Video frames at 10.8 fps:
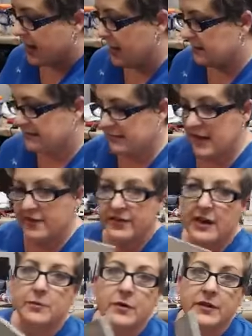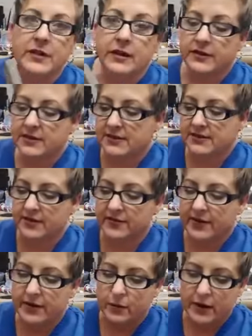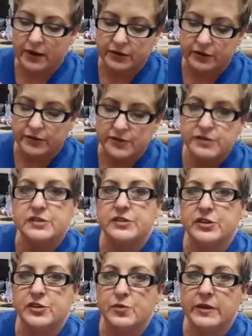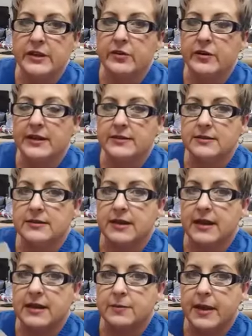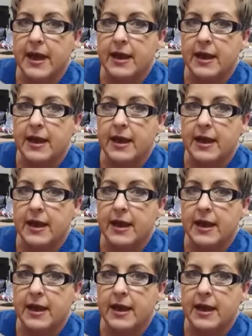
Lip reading: I'll scuff it up with this is a very well used 220 grit sanding